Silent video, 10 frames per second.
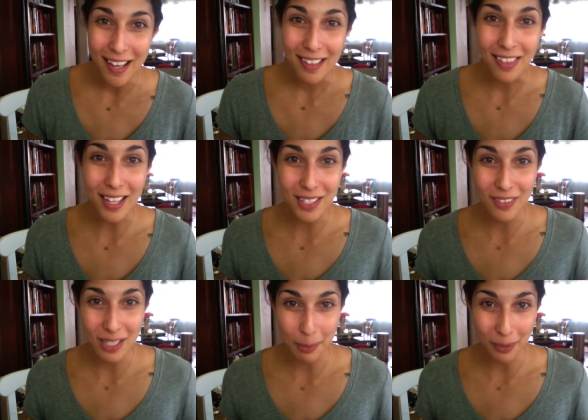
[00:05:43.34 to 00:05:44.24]
lots of
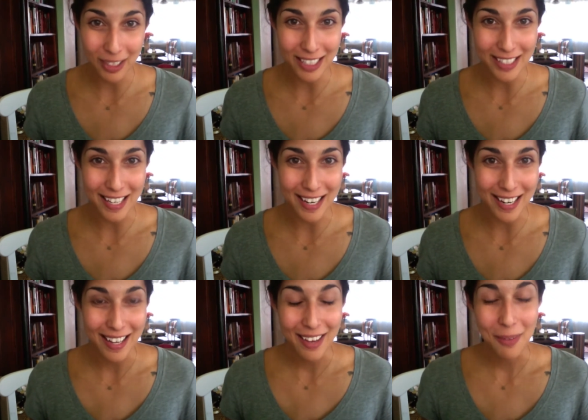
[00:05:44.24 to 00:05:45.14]

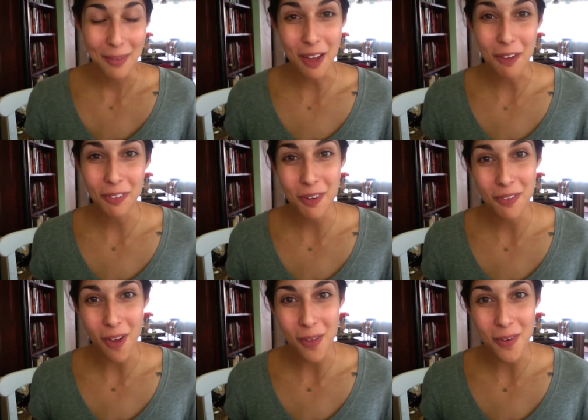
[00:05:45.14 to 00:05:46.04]
inspiration. Would love for you to
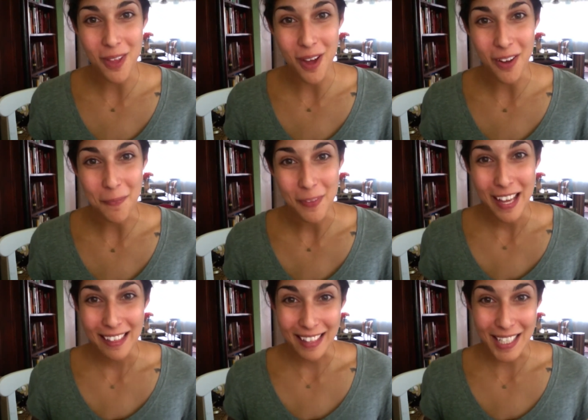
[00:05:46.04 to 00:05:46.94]
follow along.
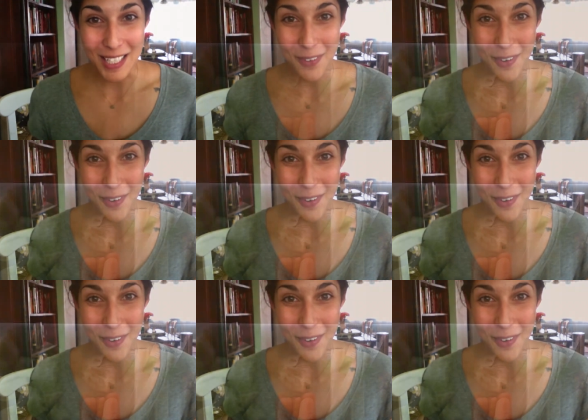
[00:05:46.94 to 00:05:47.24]
Thanks for